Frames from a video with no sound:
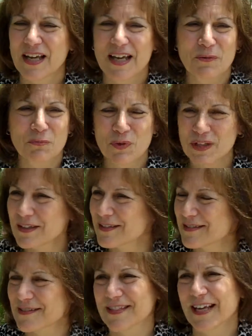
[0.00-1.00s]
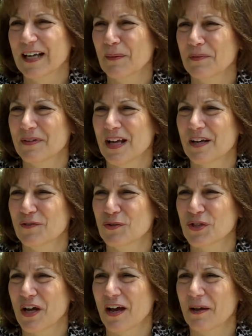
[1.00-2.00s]
It really doesn't take up a lot of
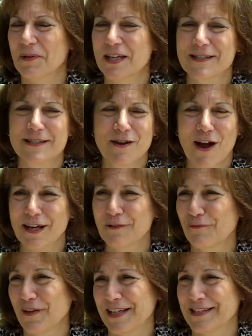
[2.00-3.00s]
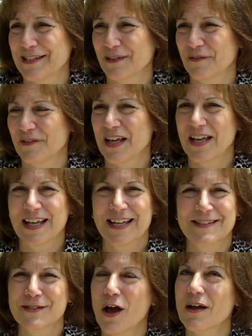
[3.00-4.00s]
your time. It's not invasive.
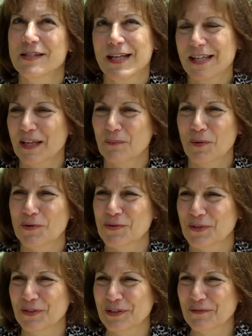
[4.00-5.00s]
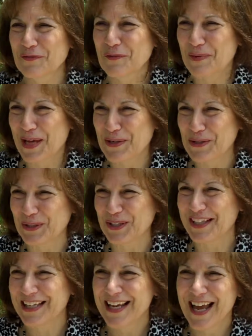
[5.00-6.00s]
It's not taking personal
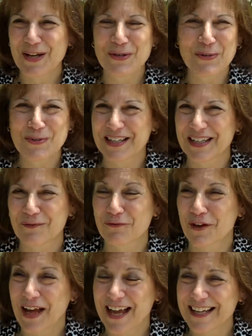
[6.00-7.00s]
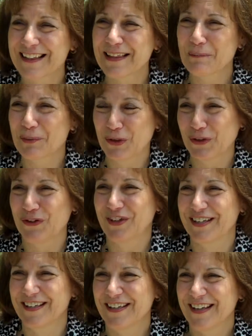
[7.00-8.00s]
information and using it for anything but
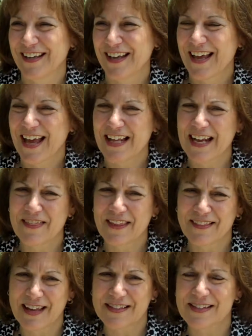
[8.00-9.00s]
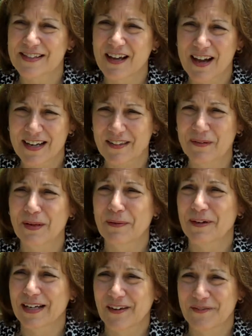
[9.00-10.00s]
good. And I think that's kind of the way
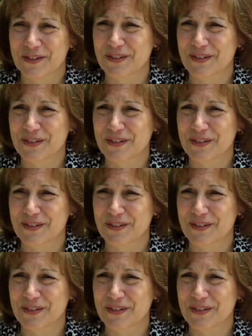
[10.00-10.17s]
we're going to have to